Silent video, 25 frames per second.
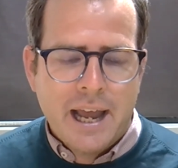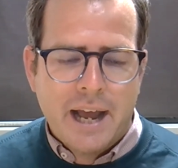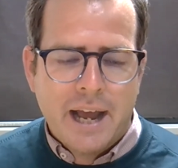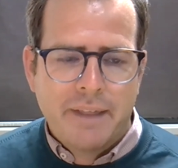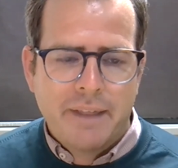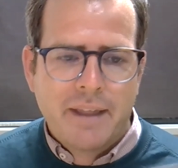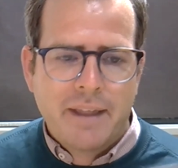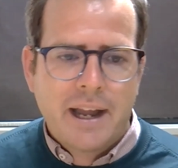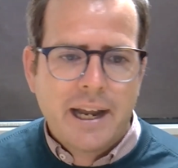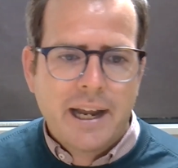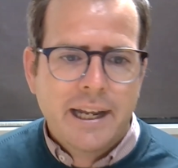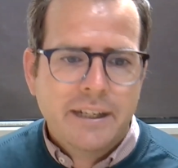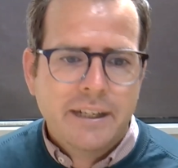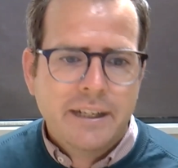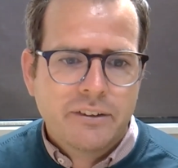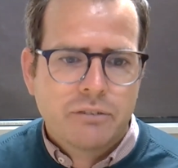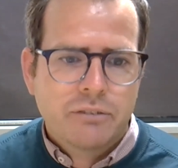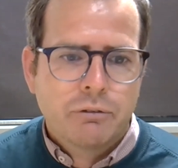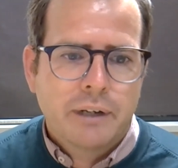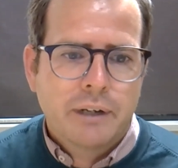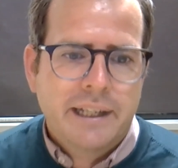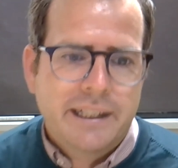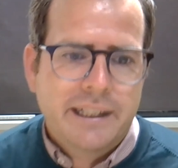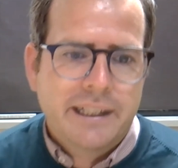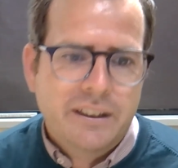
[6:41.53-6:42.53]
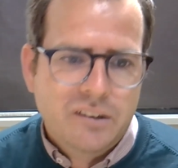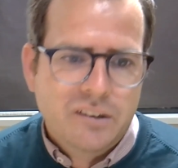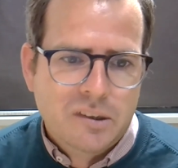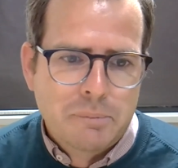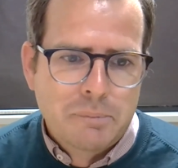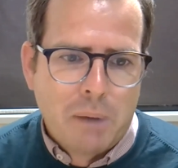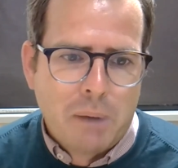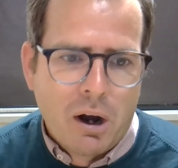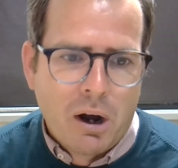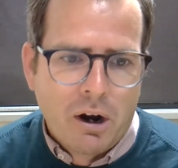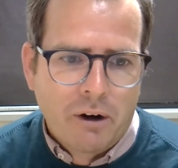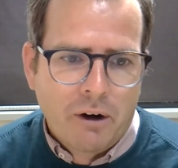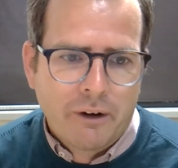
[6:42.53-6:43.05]
and that is really
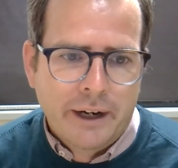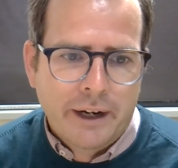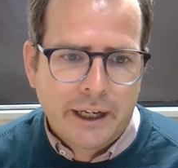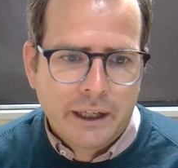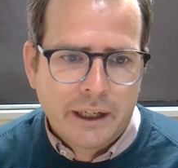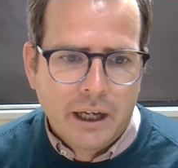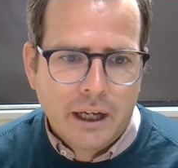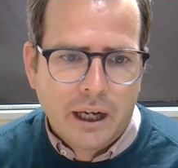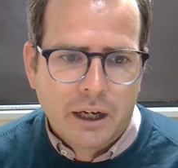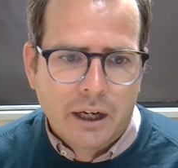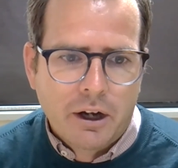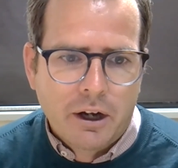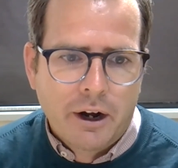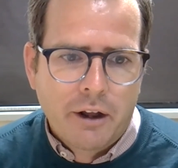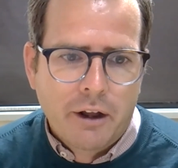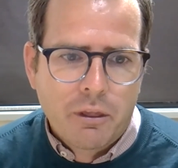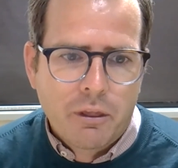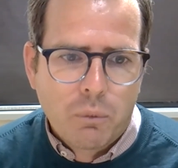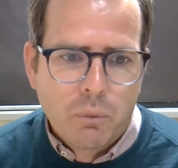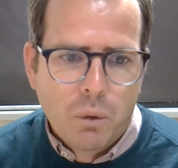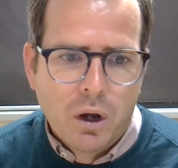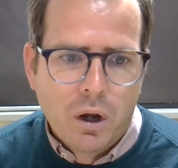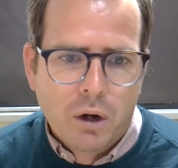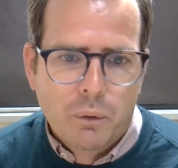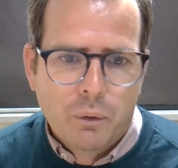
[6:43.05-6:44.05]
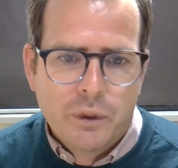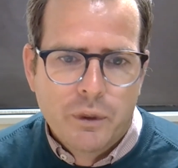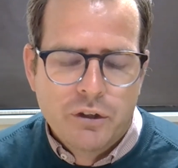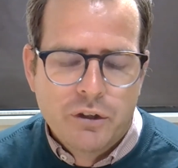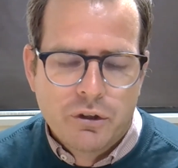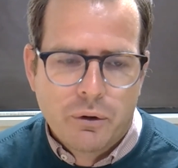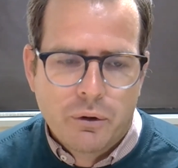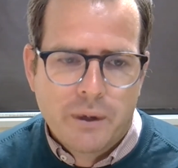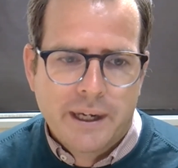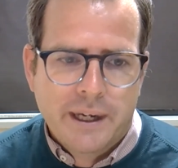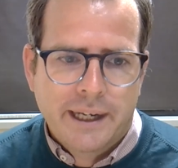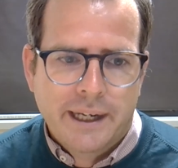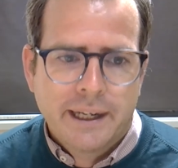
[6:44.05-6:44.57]
inspiring uh, kind of the work we're
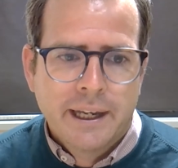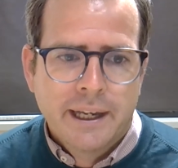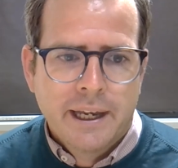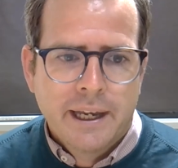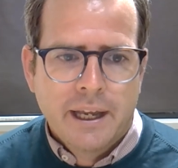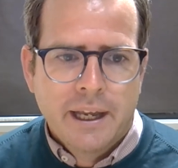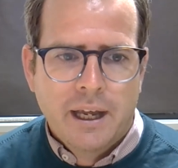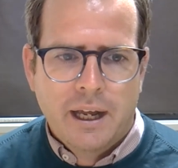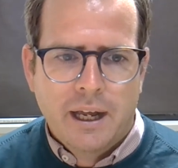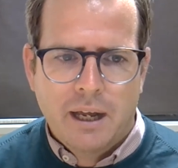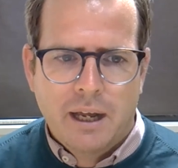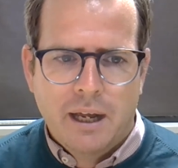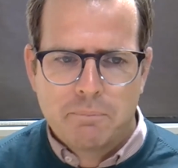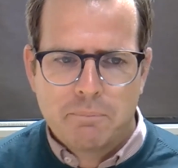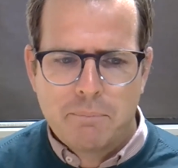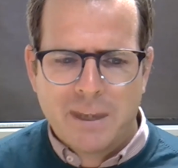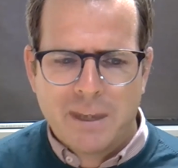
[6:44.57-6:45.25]
doing uh,